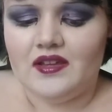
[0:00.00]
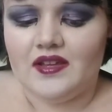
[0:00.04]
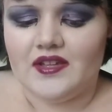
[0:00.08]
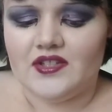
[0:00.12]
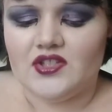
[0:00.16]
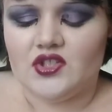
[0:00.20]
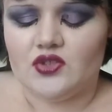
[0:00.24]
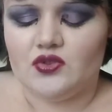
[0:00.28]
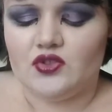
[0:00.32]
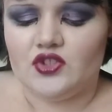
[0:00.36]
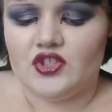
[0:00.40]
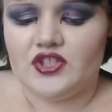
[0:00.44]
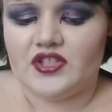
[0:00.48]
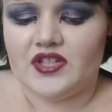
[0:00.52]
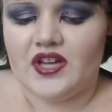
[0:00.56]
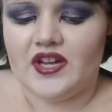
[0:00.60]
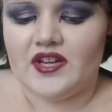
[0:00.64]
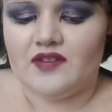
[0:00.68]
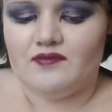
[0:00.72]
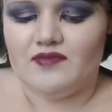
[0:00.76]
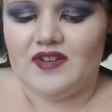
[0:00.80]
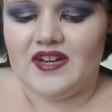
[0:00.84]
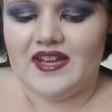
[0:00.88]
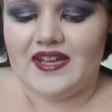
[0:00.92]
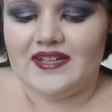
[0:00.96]
it's all just
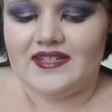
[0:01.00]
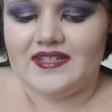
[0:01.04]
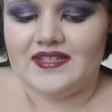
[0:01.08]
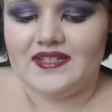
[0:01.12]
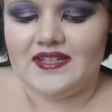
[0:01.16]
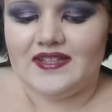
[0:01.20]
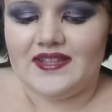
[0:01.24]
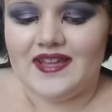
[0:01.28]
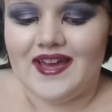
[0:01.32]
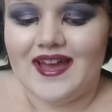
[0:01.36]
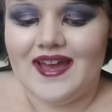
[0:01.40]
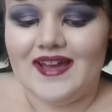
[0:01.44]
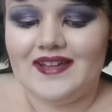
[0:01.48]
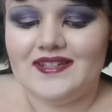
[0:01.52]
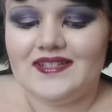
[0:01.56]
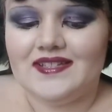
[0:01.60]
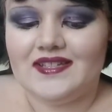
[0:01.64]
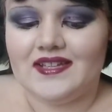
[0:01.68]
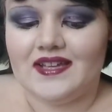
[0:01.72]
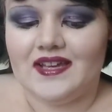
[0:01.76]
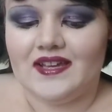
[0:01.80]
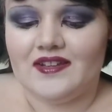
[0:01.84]
kind of related to that